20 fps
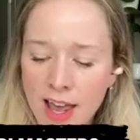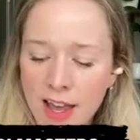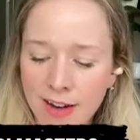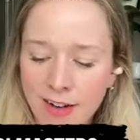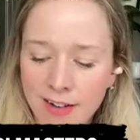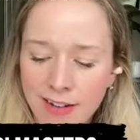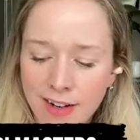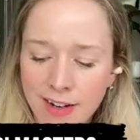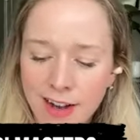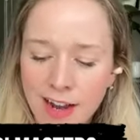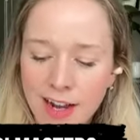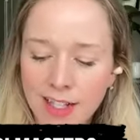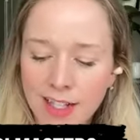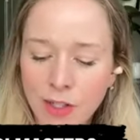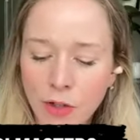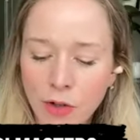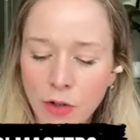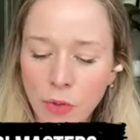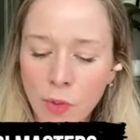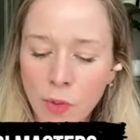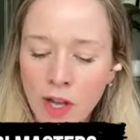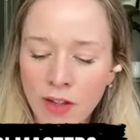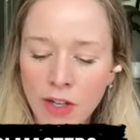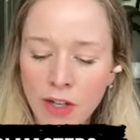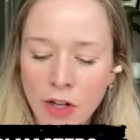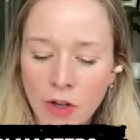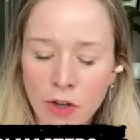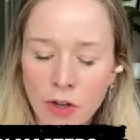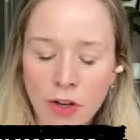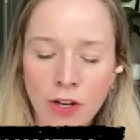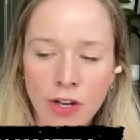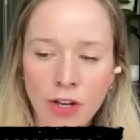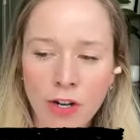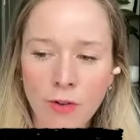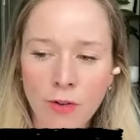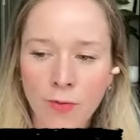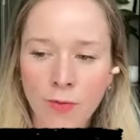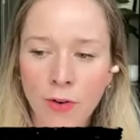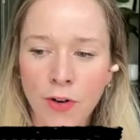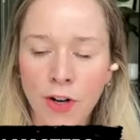And it's all well and
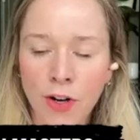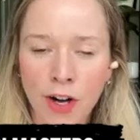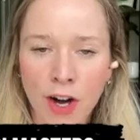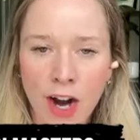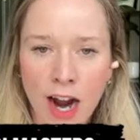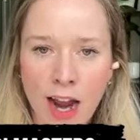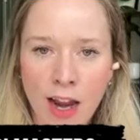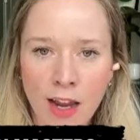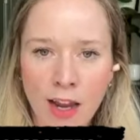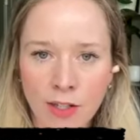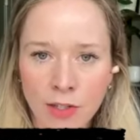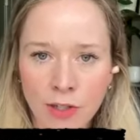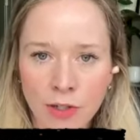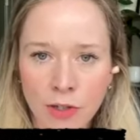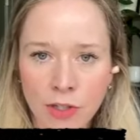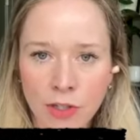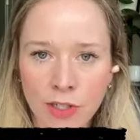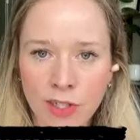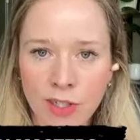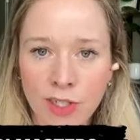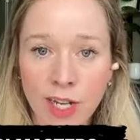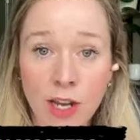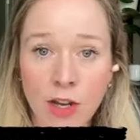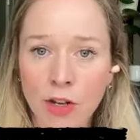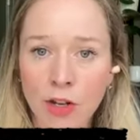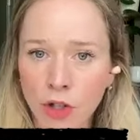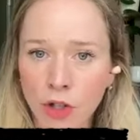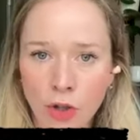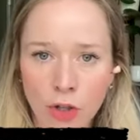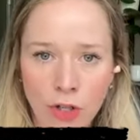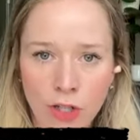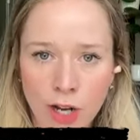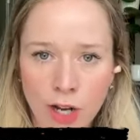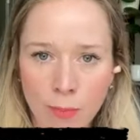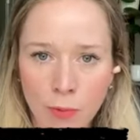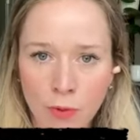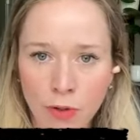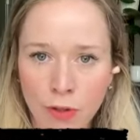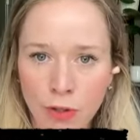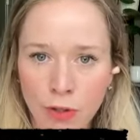good for a guy in a suit to say you should
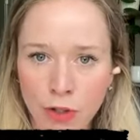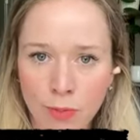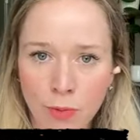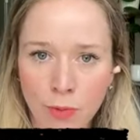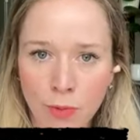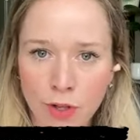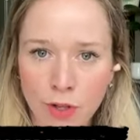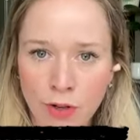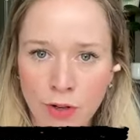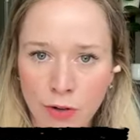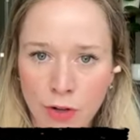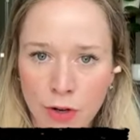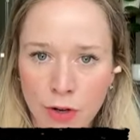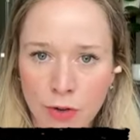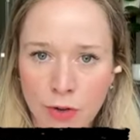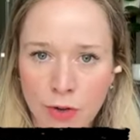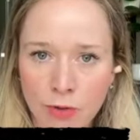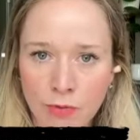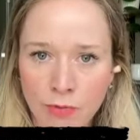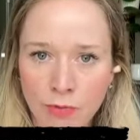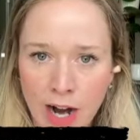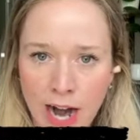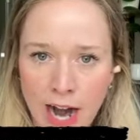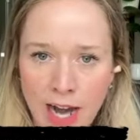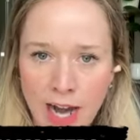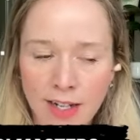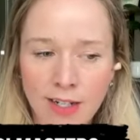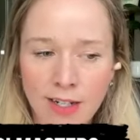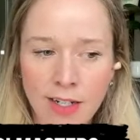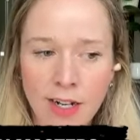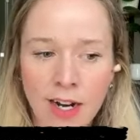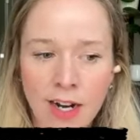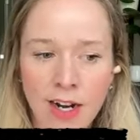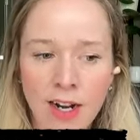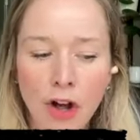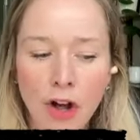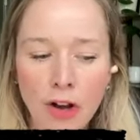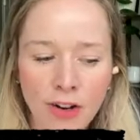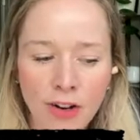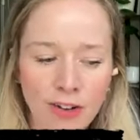double or triple your growth rate,
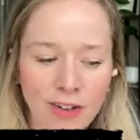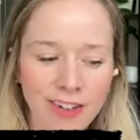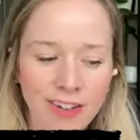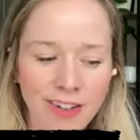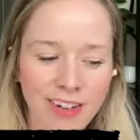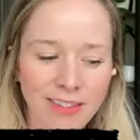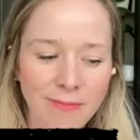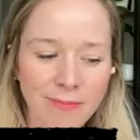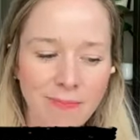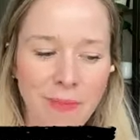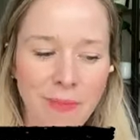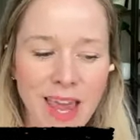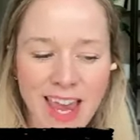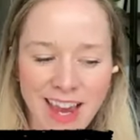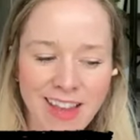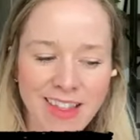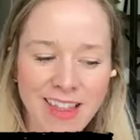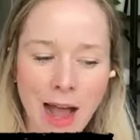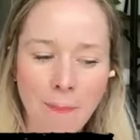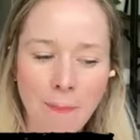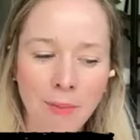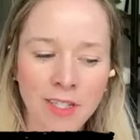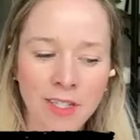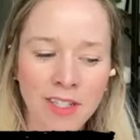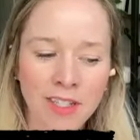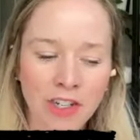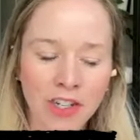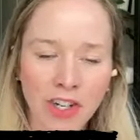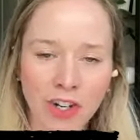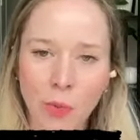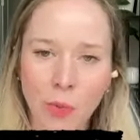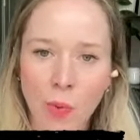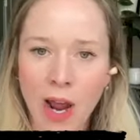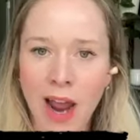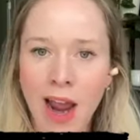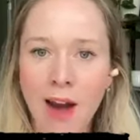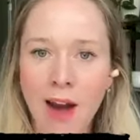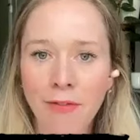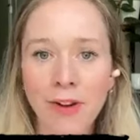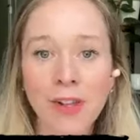not being in that position
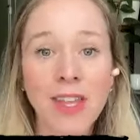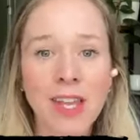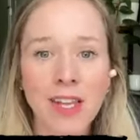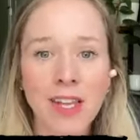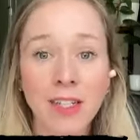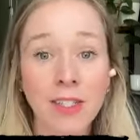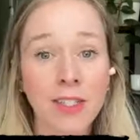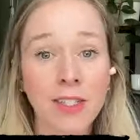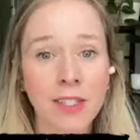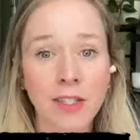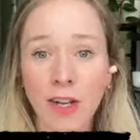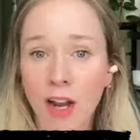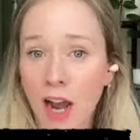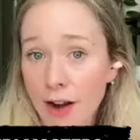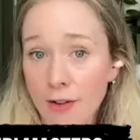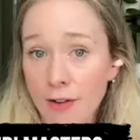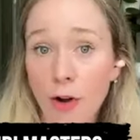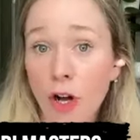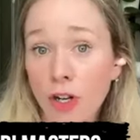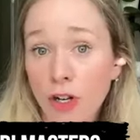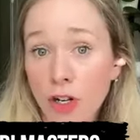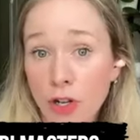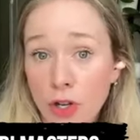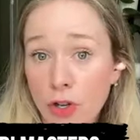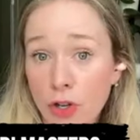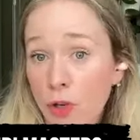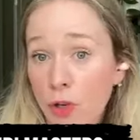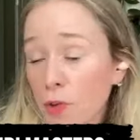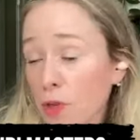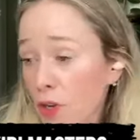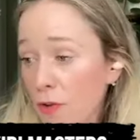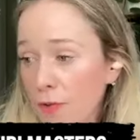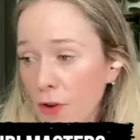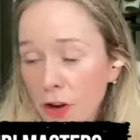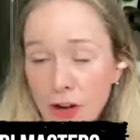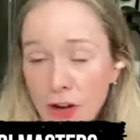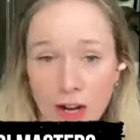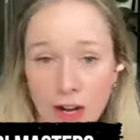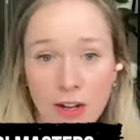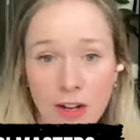where everything is kind of on you and
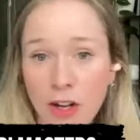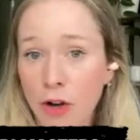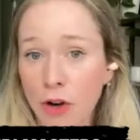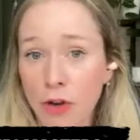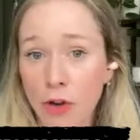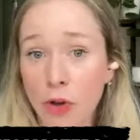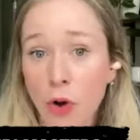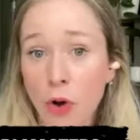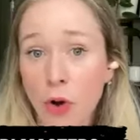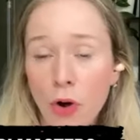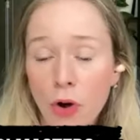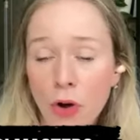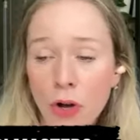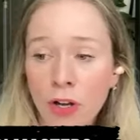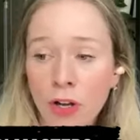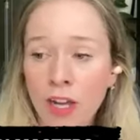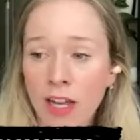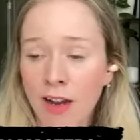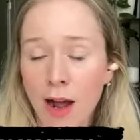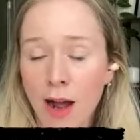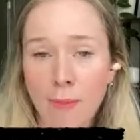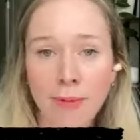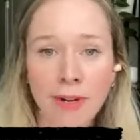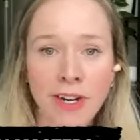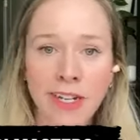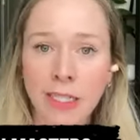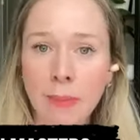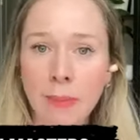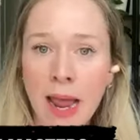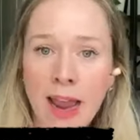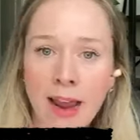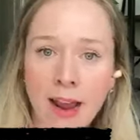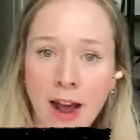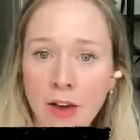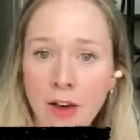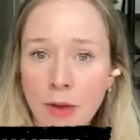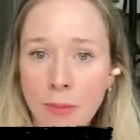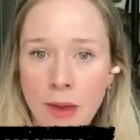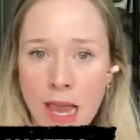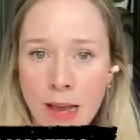you've got, your company's
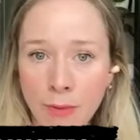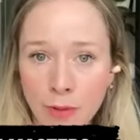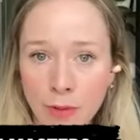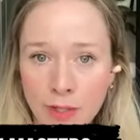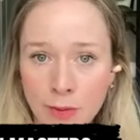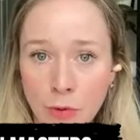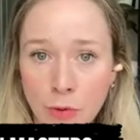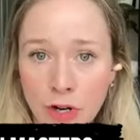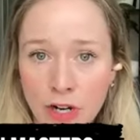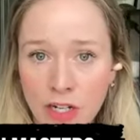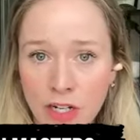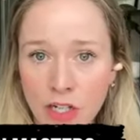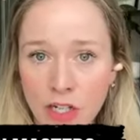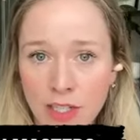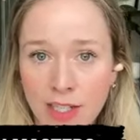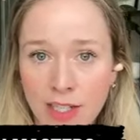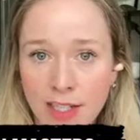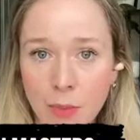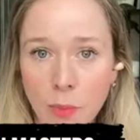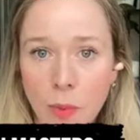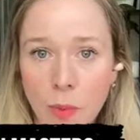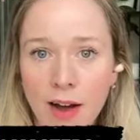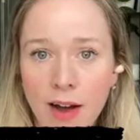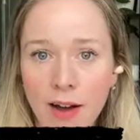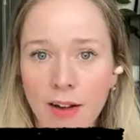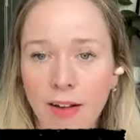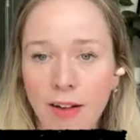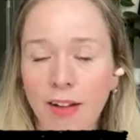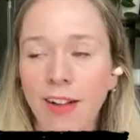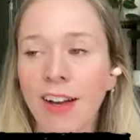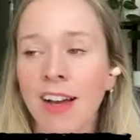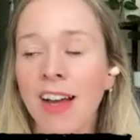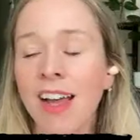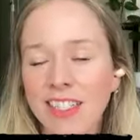paying other people's mortgages as well.